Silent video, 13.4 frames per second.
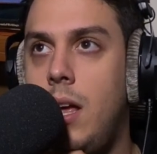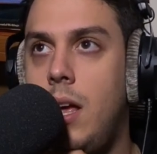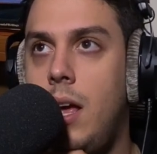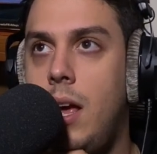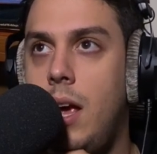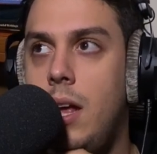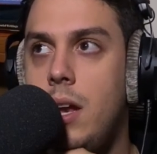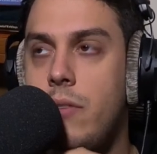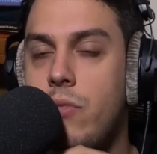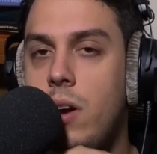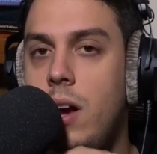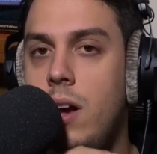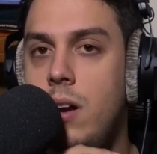And if you're
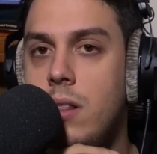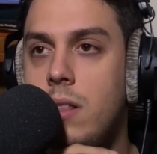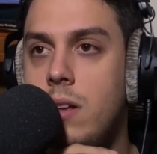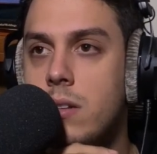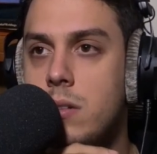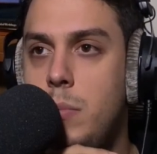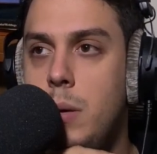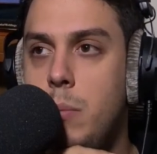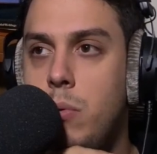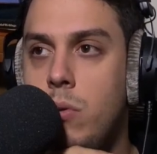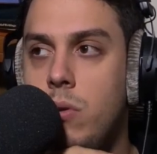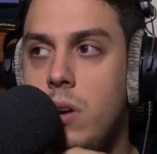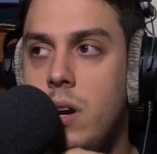handing things to people and
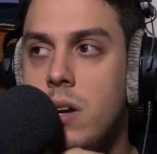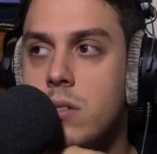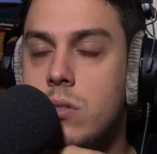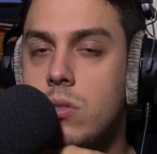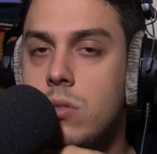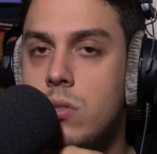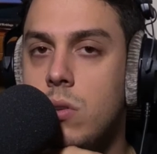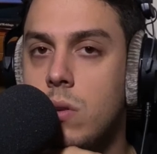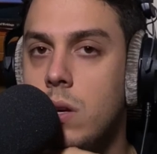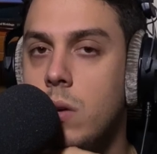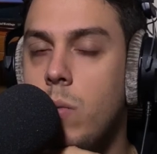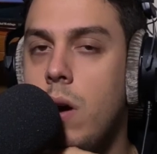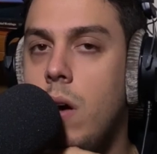your hands are soaking wet